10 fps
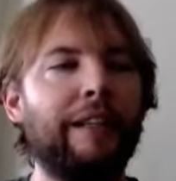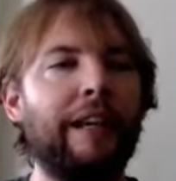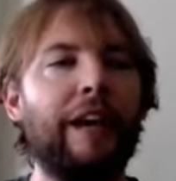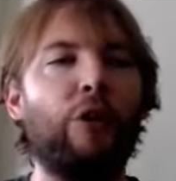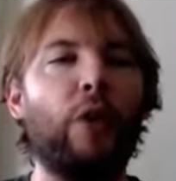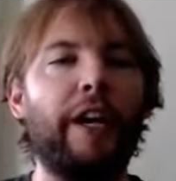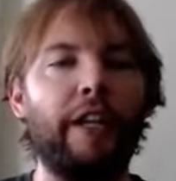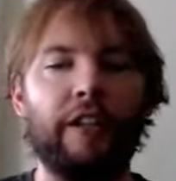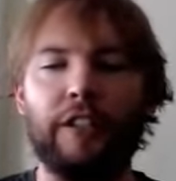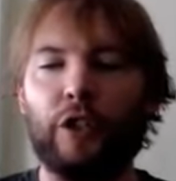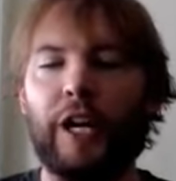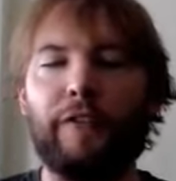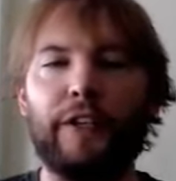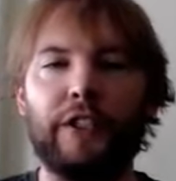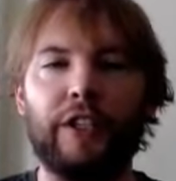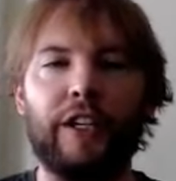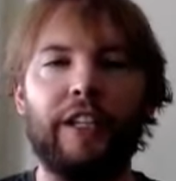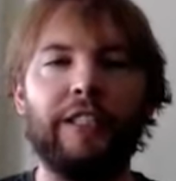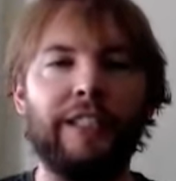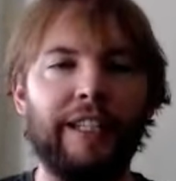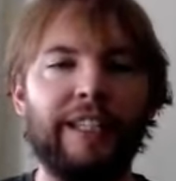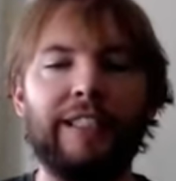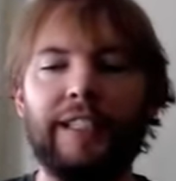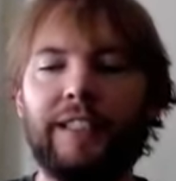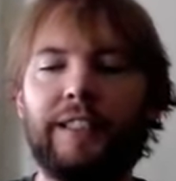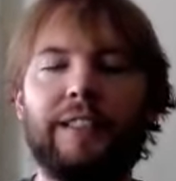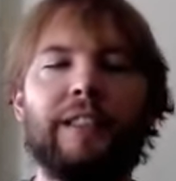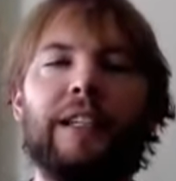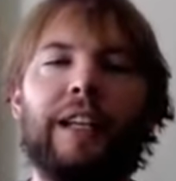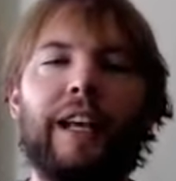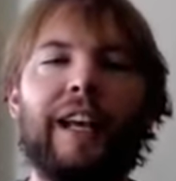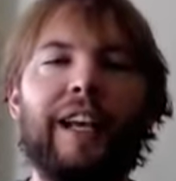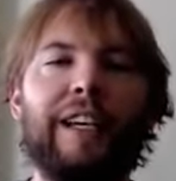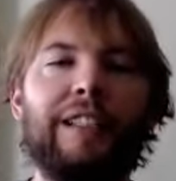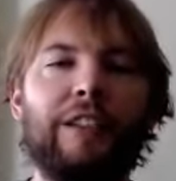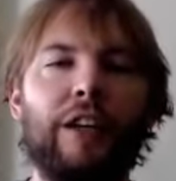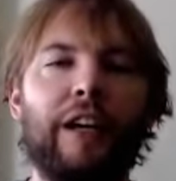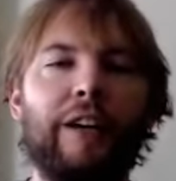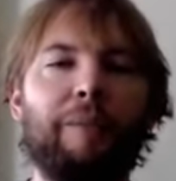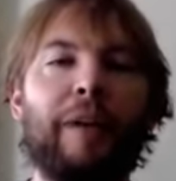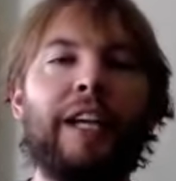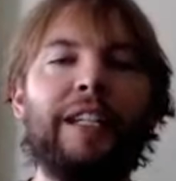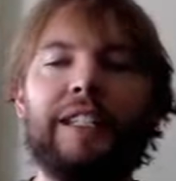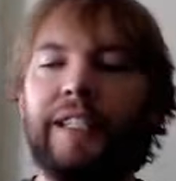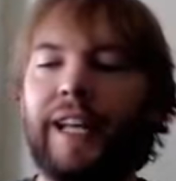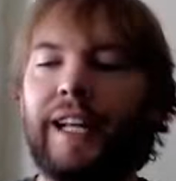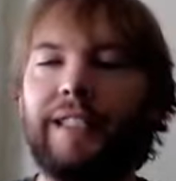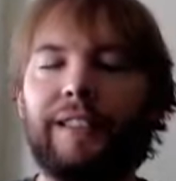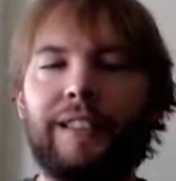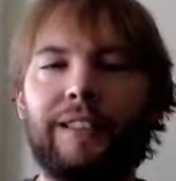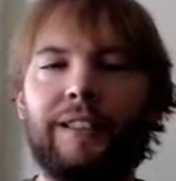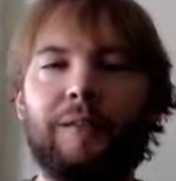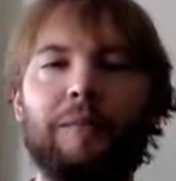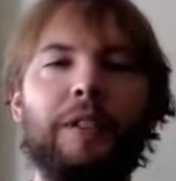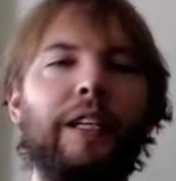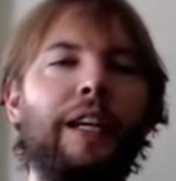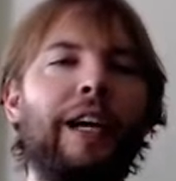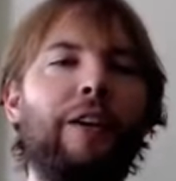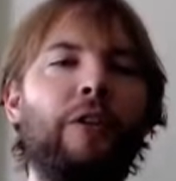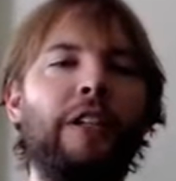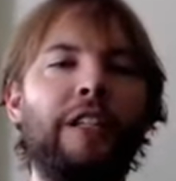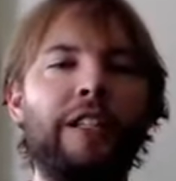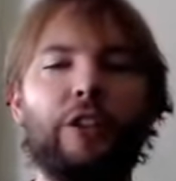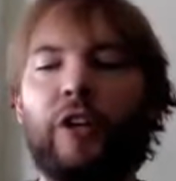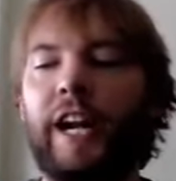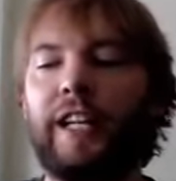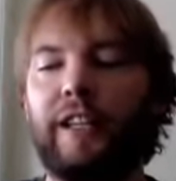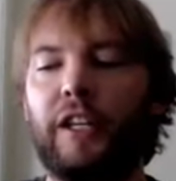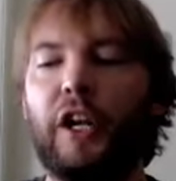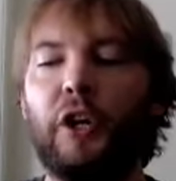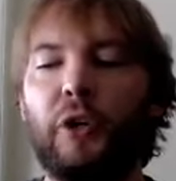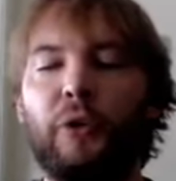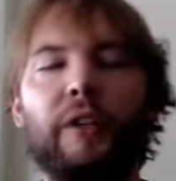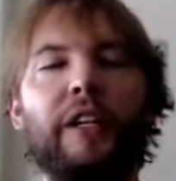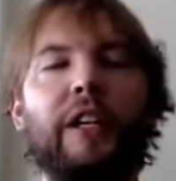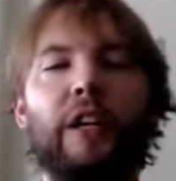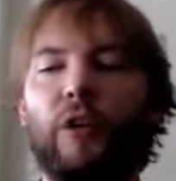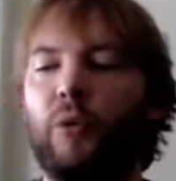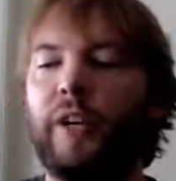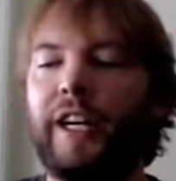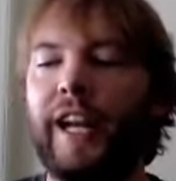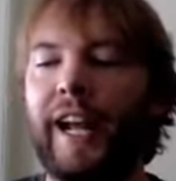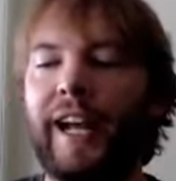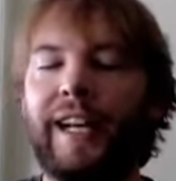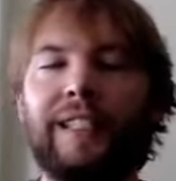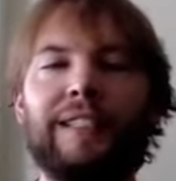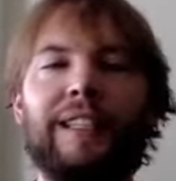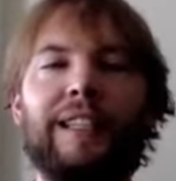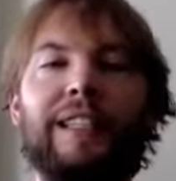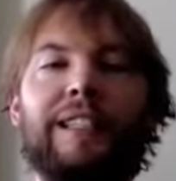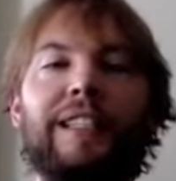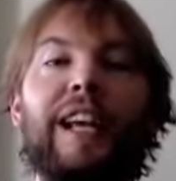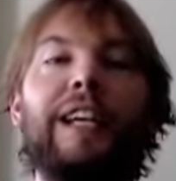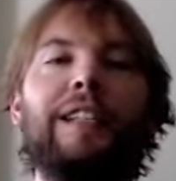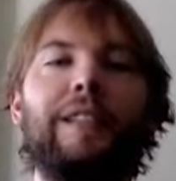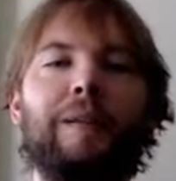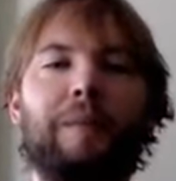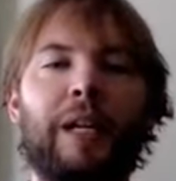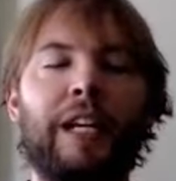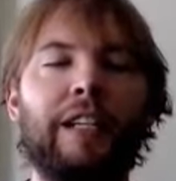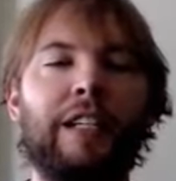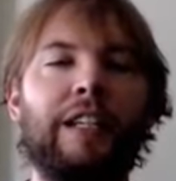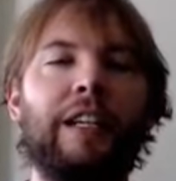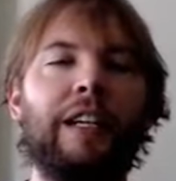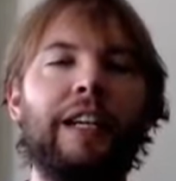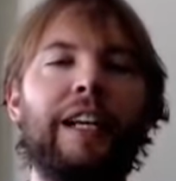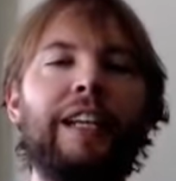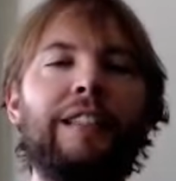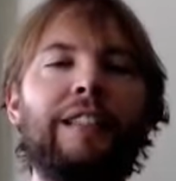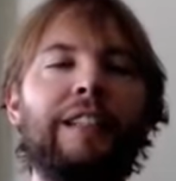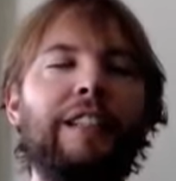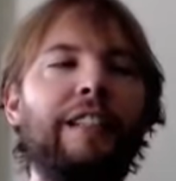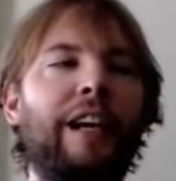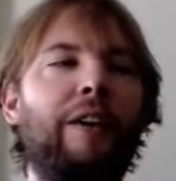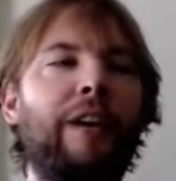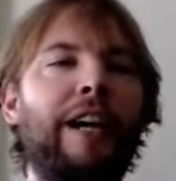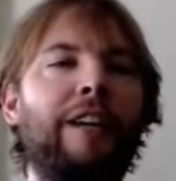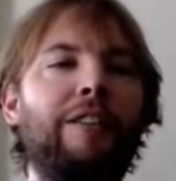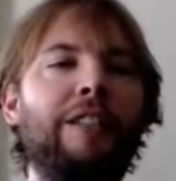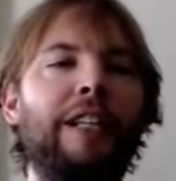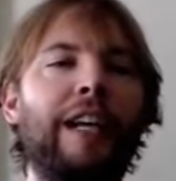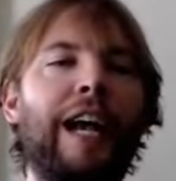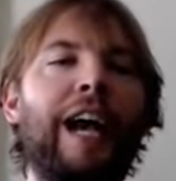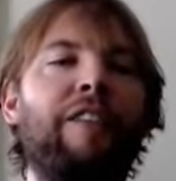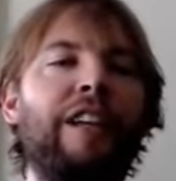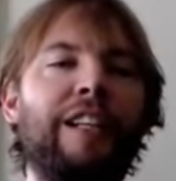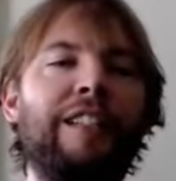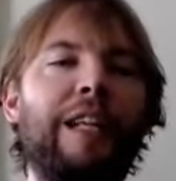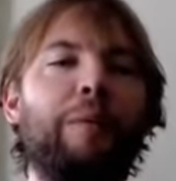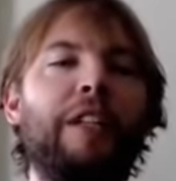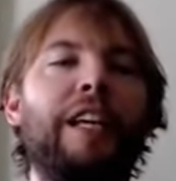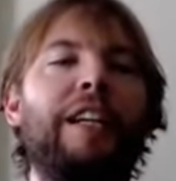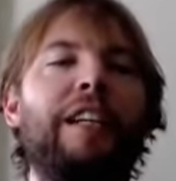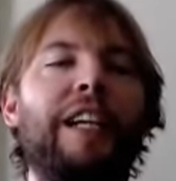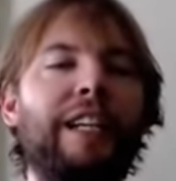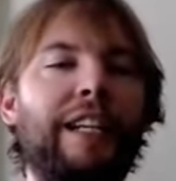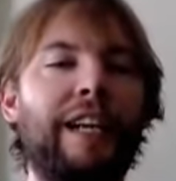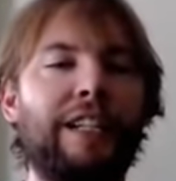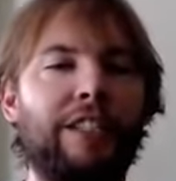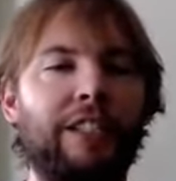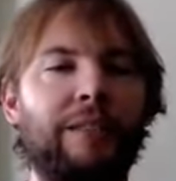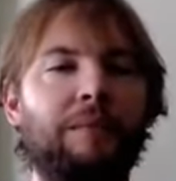acquiring all the graphics cards and ASICs and mining in that system in order to crack the code, whereas the staked miner is centered around having a stable internet connection,